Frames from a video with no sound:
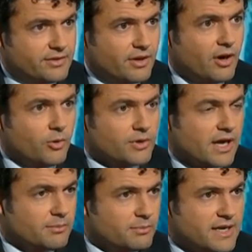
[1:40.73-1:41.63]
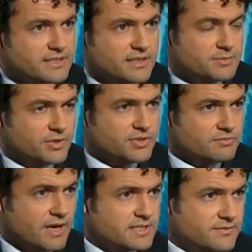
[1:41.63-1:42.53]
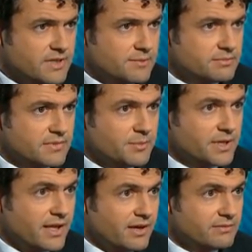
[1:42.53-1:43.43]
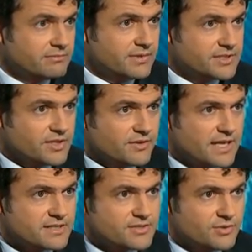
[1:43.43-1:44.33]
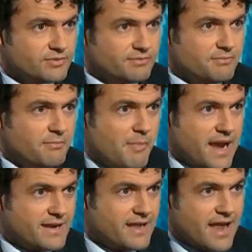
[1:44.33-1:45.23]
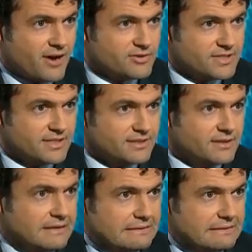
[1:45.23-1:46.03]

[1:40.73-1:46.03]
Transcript: hold up basically is because rates have kept coming down. And so that's sort of made housing